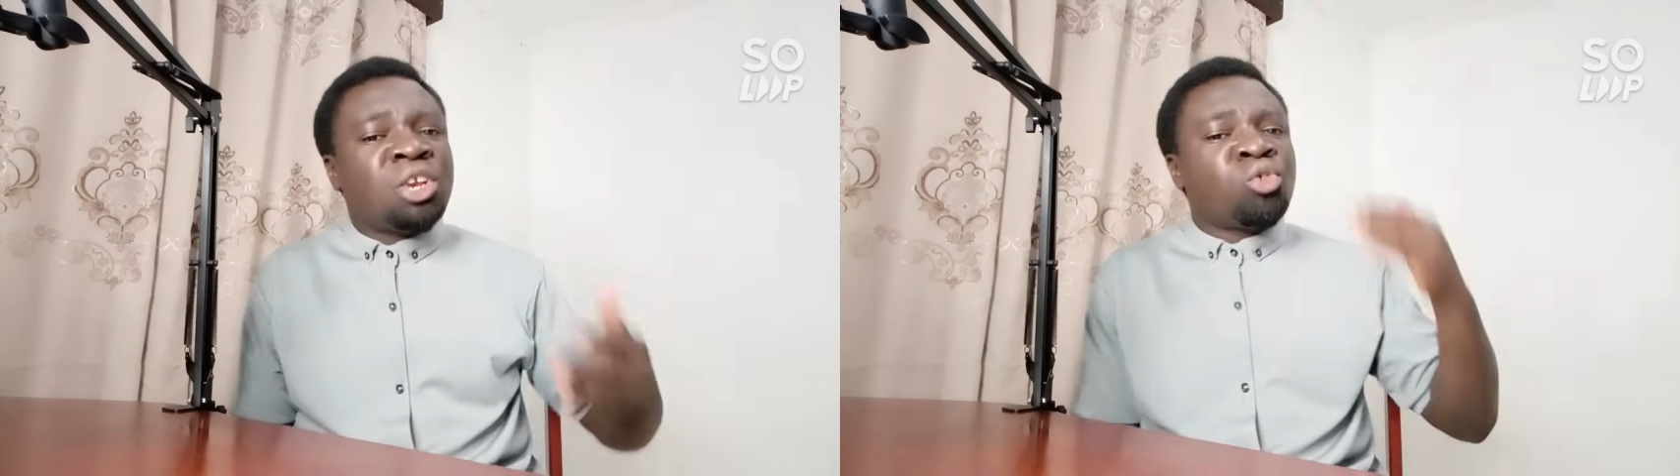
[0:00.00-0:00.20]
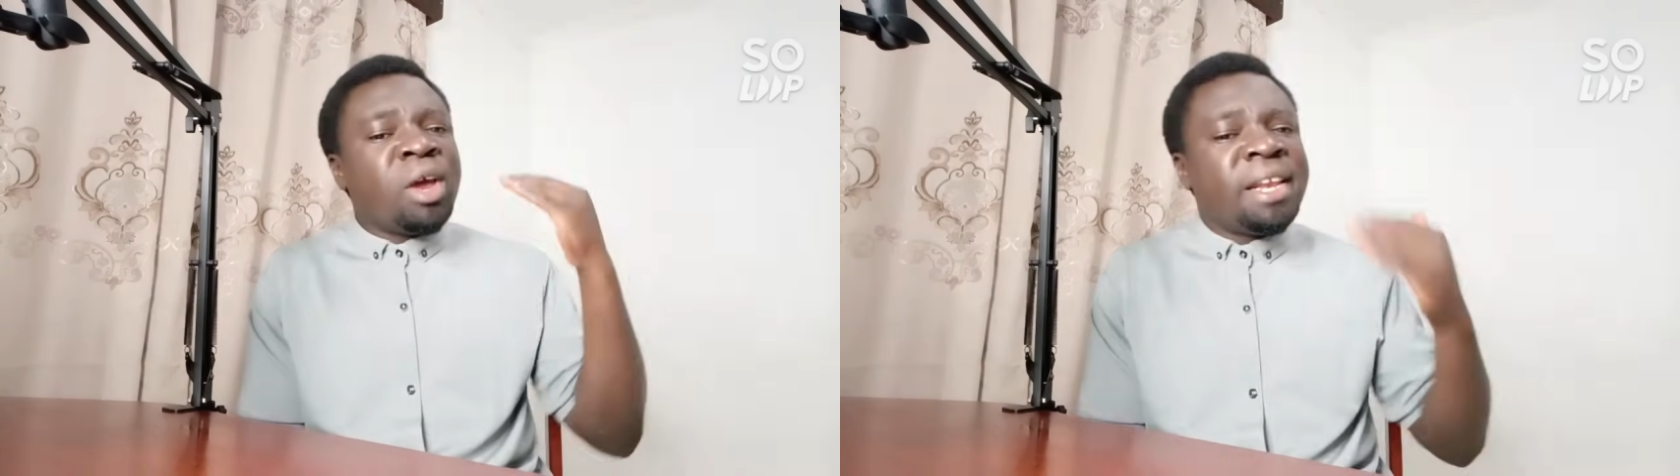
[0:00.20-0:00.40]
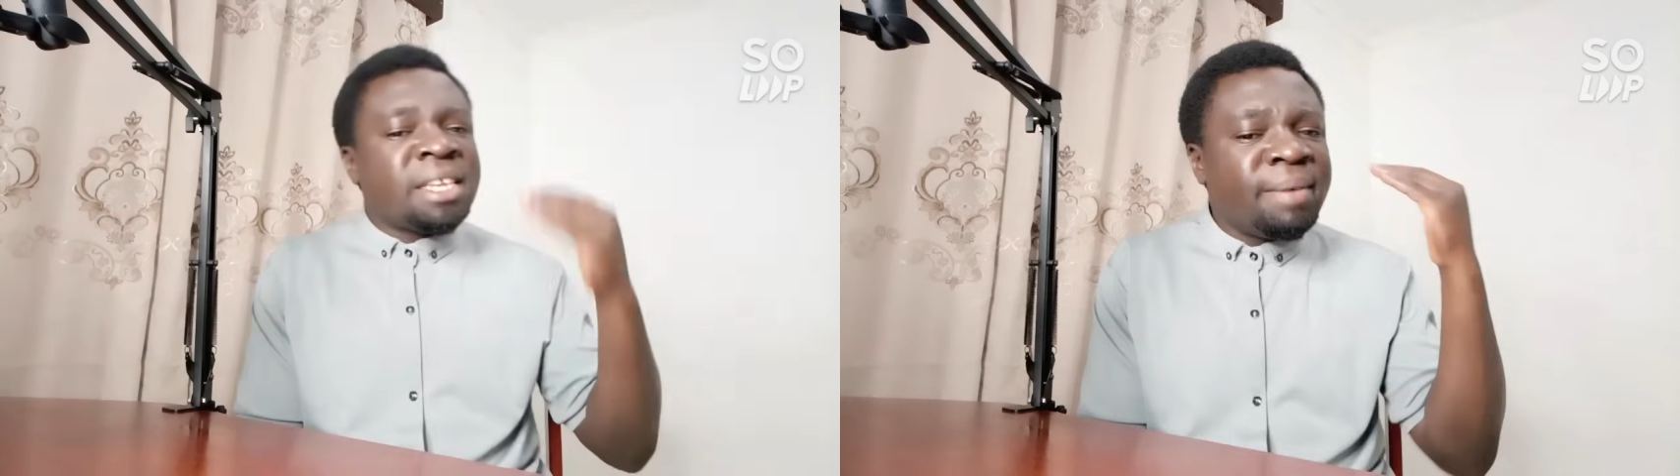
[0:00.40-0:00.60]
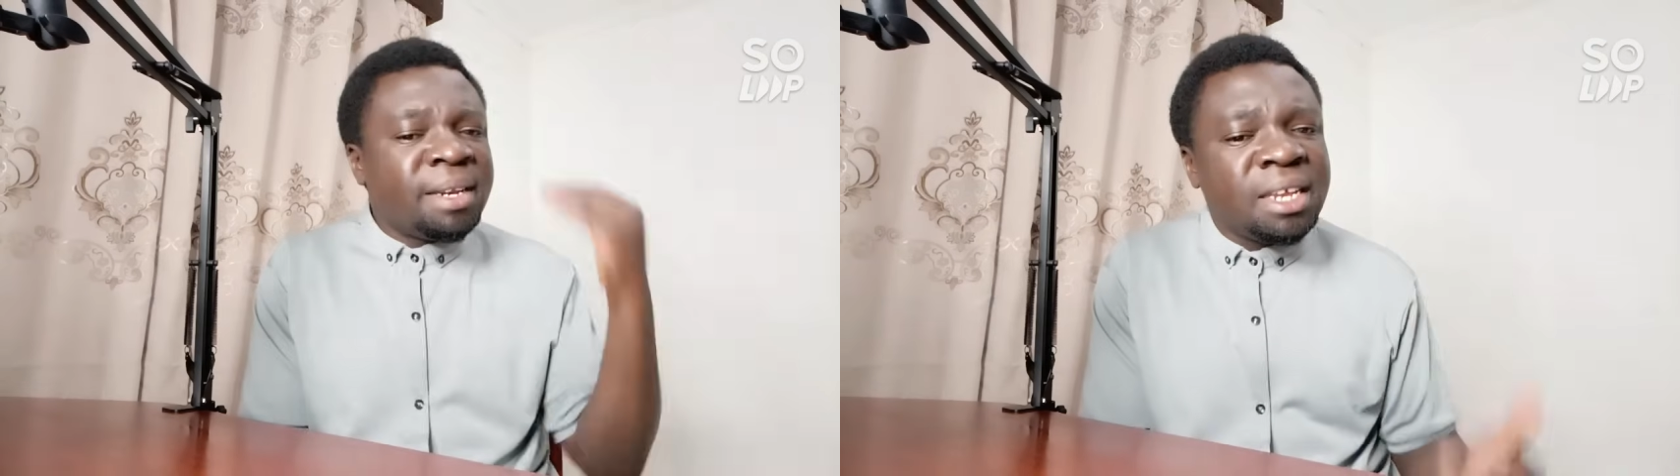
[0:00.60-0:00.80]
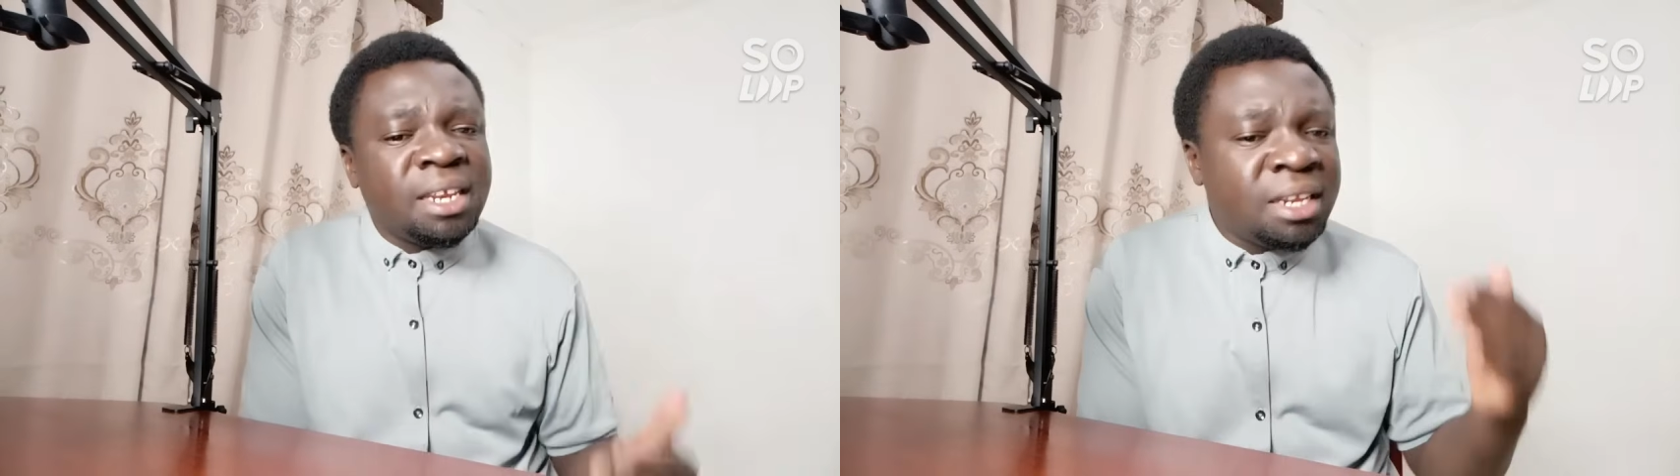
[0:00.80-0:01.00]

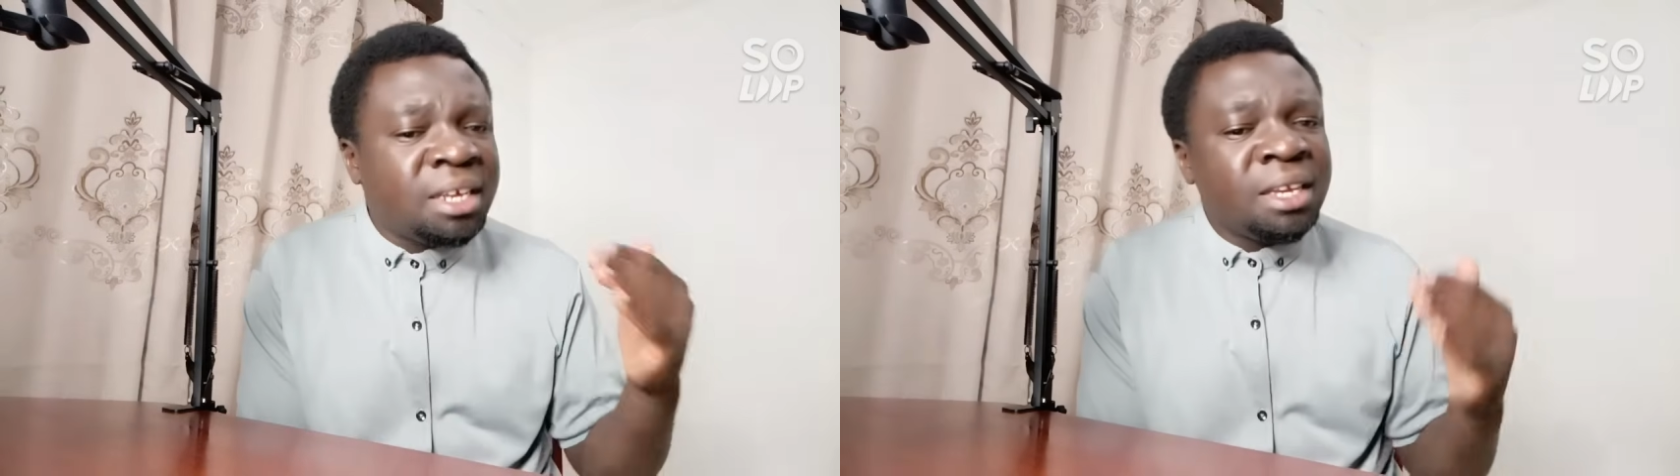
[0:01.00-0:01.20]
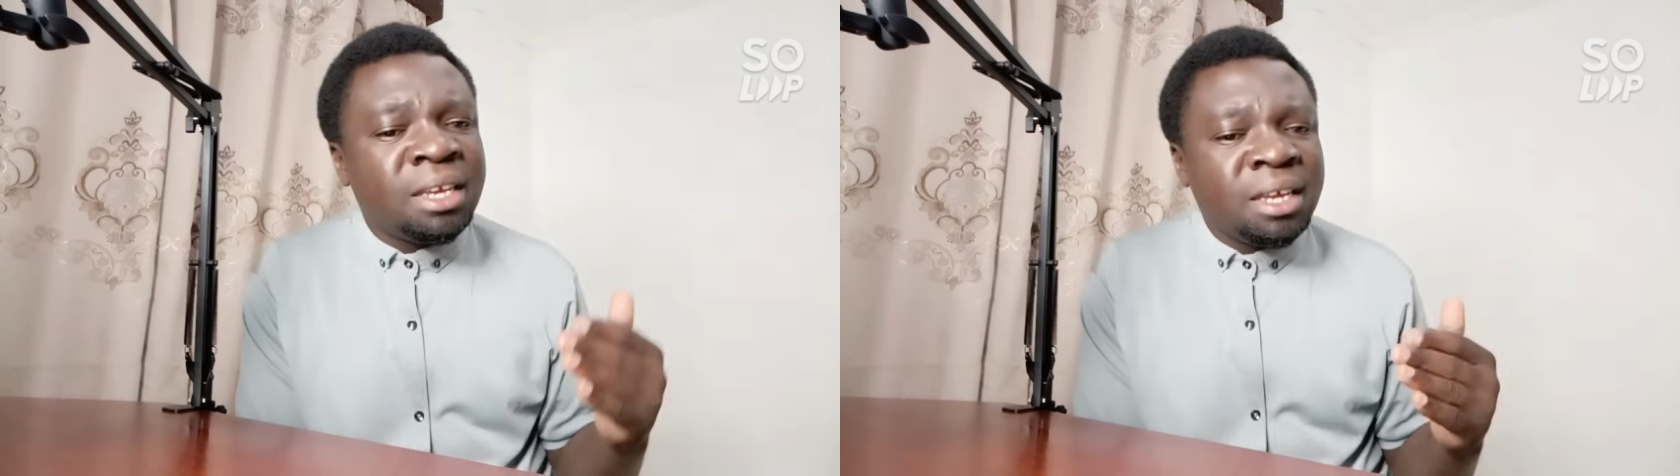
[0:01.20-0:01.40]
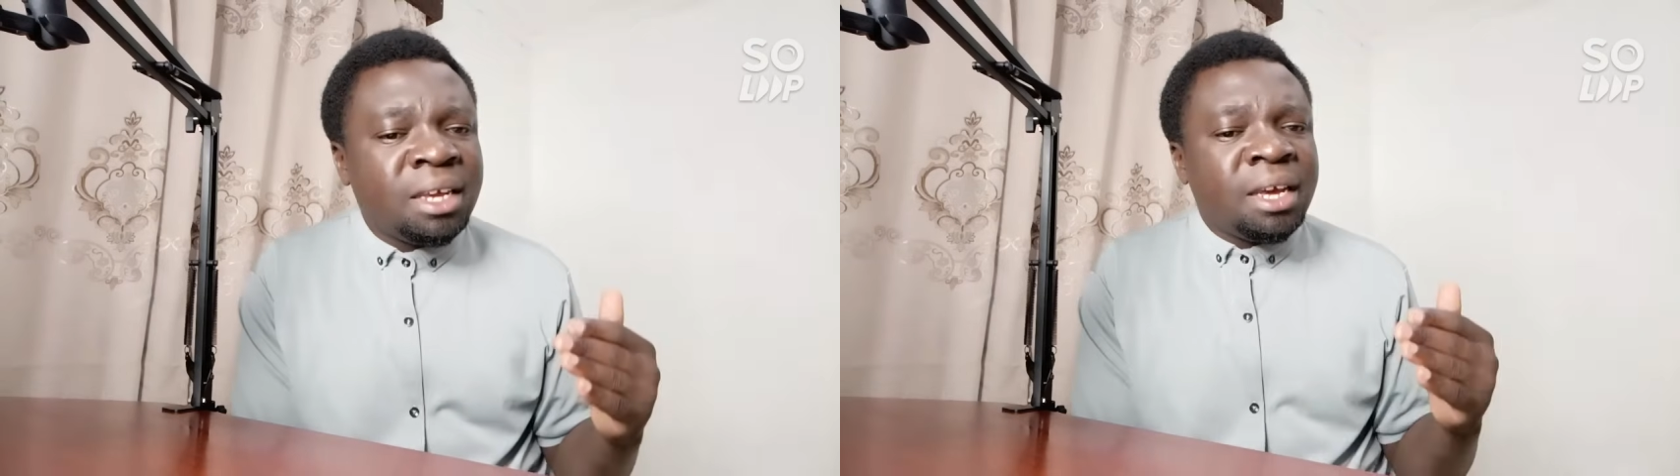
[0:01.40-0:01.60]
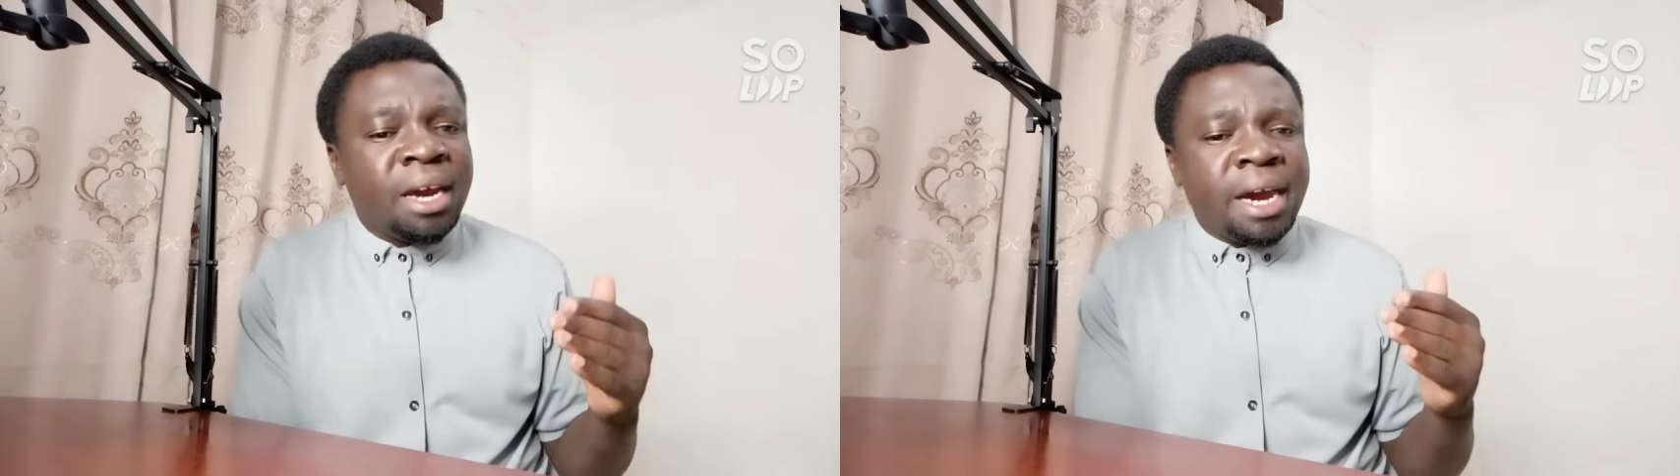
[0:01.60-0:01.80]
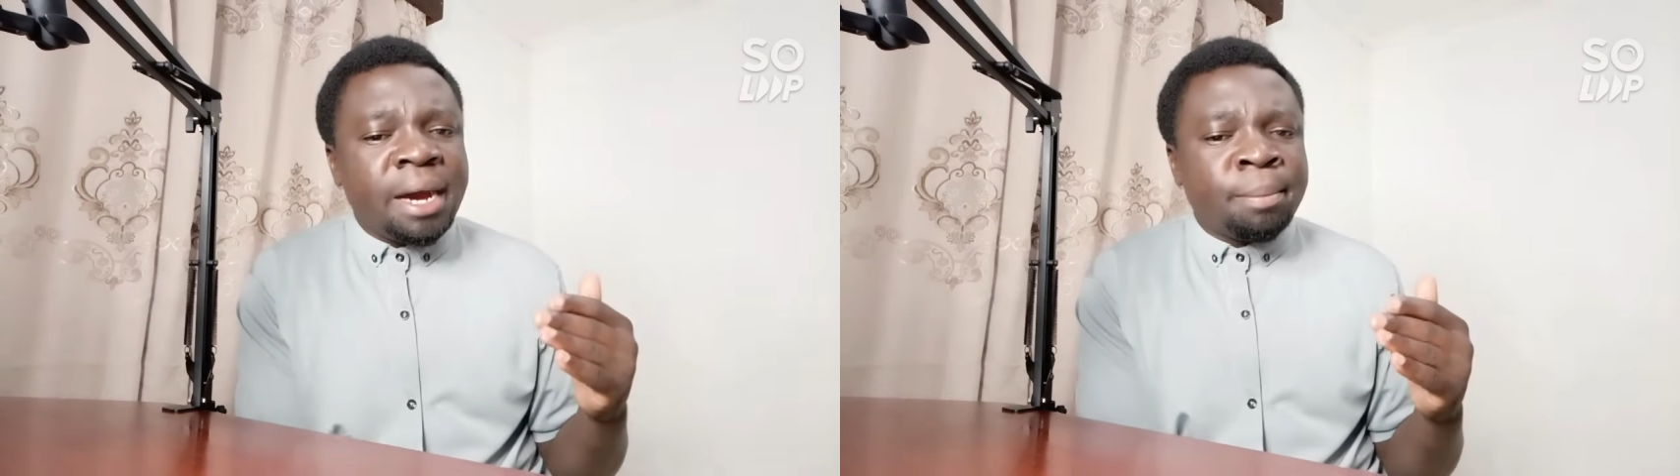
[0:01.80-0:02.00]
2017
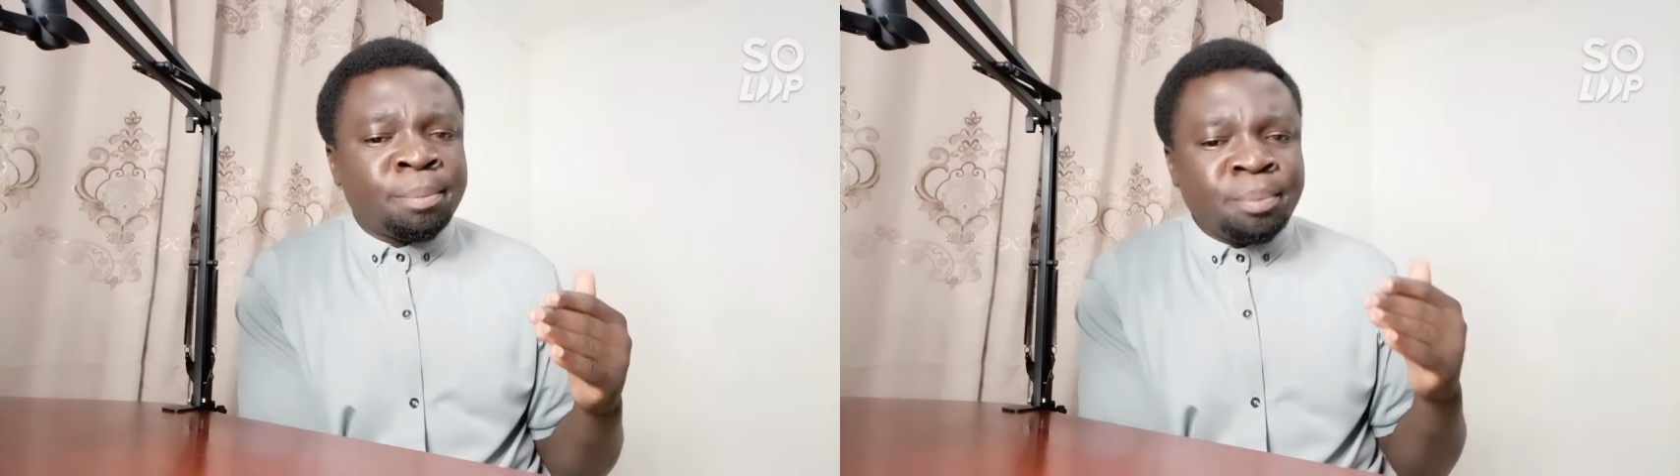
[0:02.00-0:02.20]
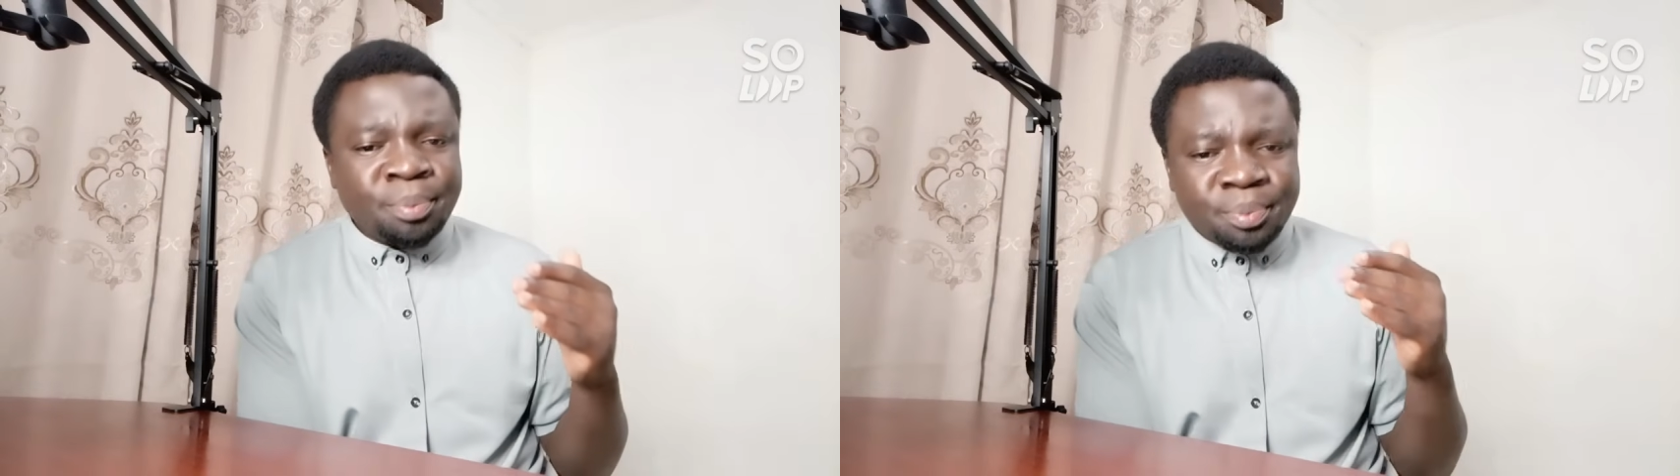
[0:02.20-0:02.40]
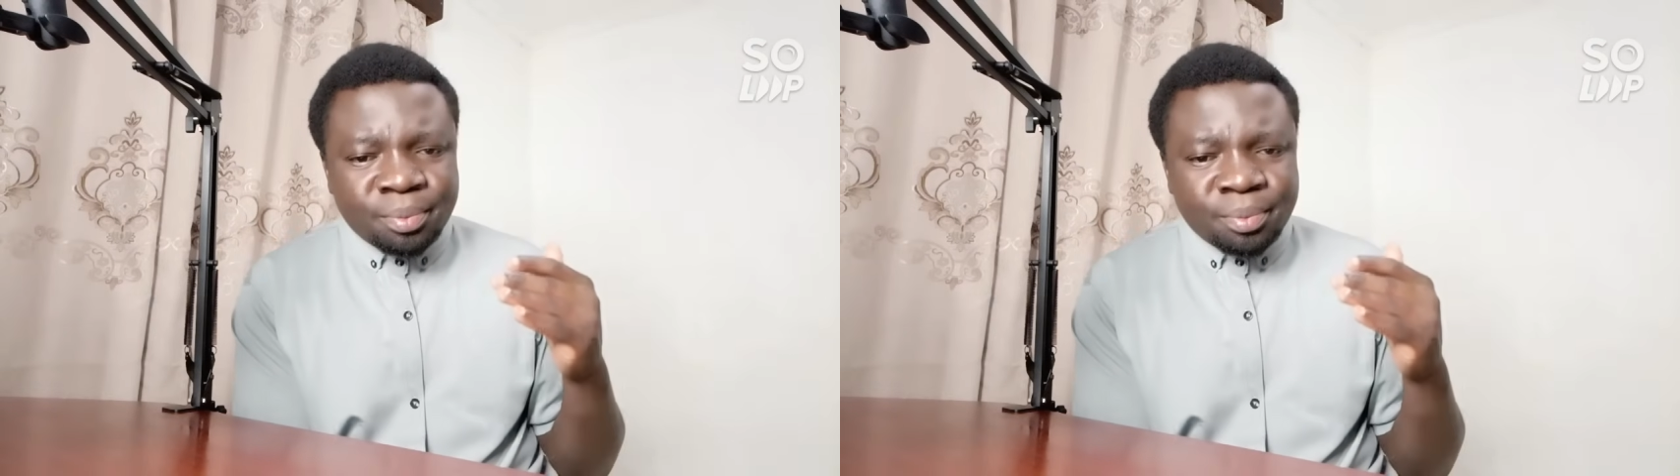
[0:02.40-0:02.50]
and